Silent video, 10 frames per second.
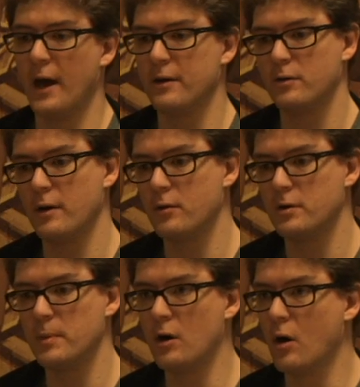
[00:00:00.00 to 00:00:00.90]
That turned
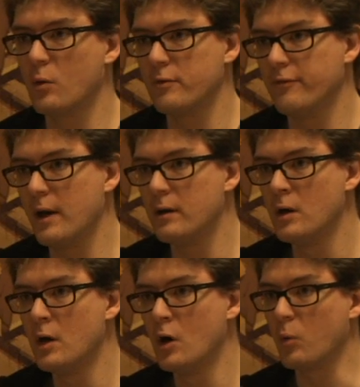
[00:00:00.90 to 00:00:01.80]
out to be an awkward
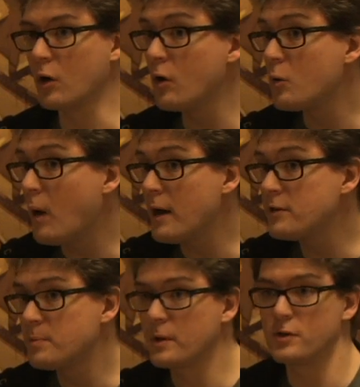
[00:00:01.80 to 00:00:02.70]
fit
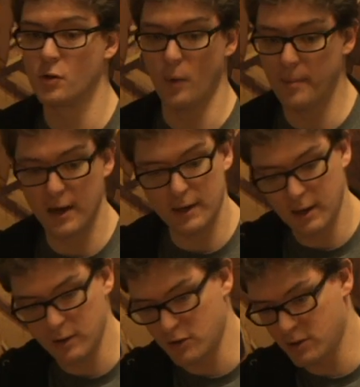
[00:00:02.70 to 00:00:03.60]
workload-wise, because the web
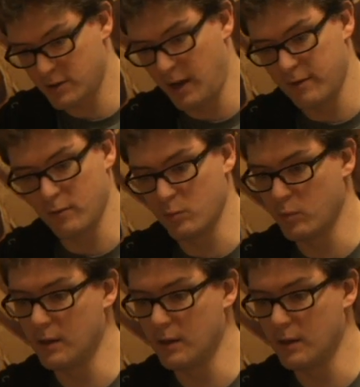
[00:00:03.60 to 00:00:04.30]
editing is just kind of a